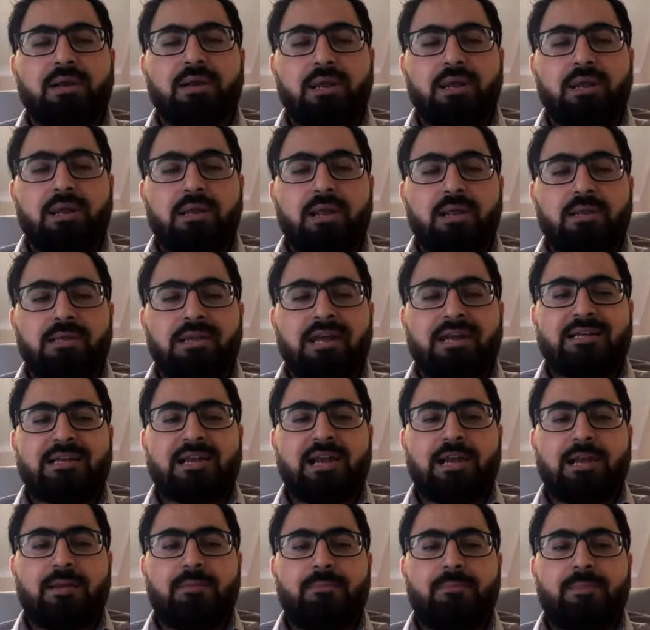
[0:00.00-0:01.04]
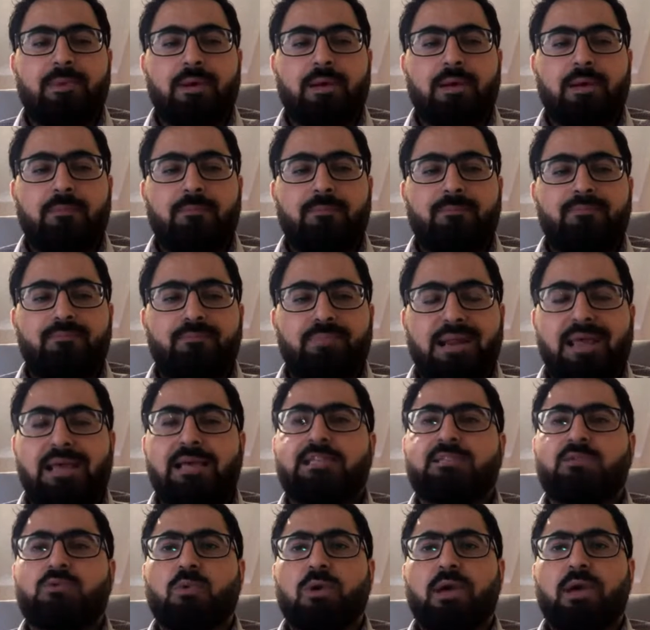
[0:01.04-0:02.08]
in that kind of
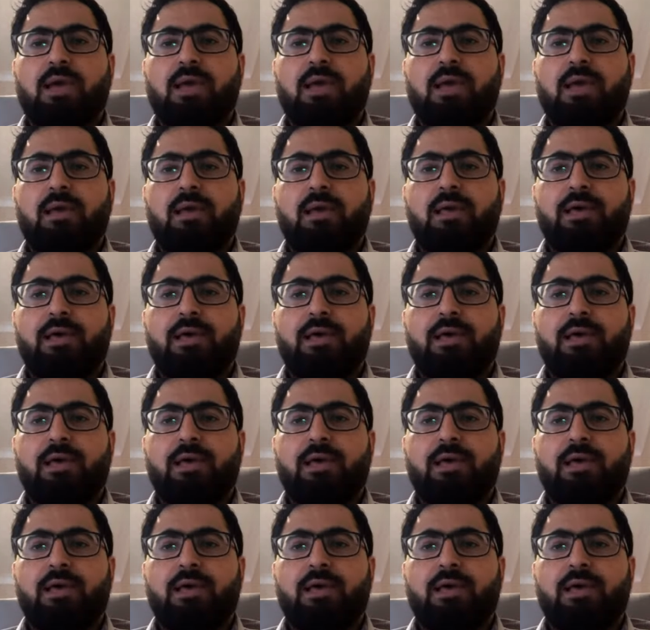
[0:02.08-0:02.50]
place where